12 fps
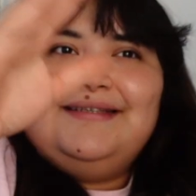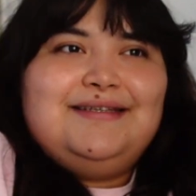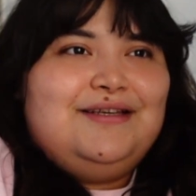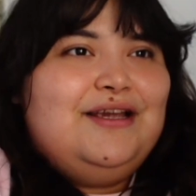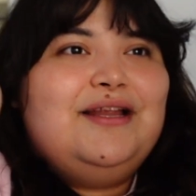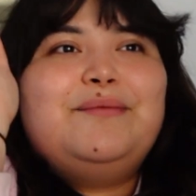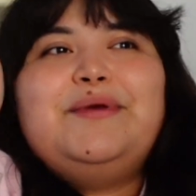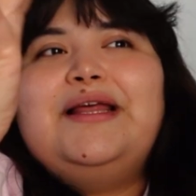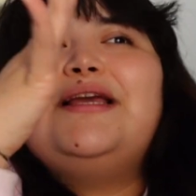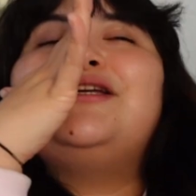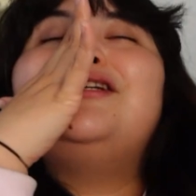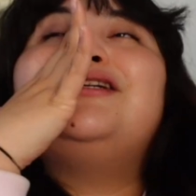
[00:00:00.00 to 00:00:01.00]
you're gonna be
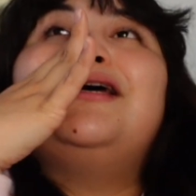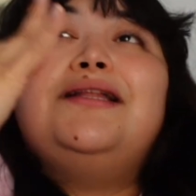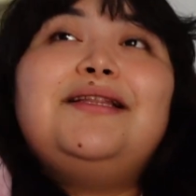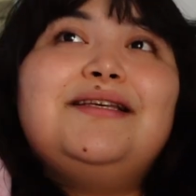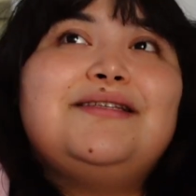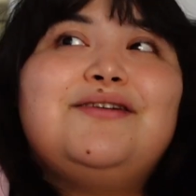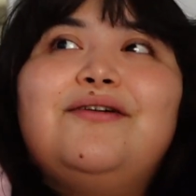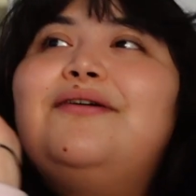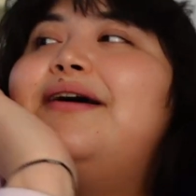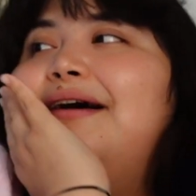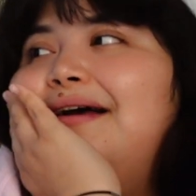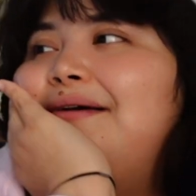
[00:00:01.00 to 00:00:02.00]
like, shut this girl
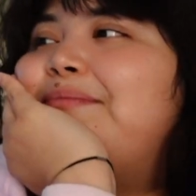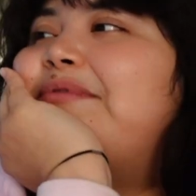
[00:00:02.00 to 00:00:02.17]
up,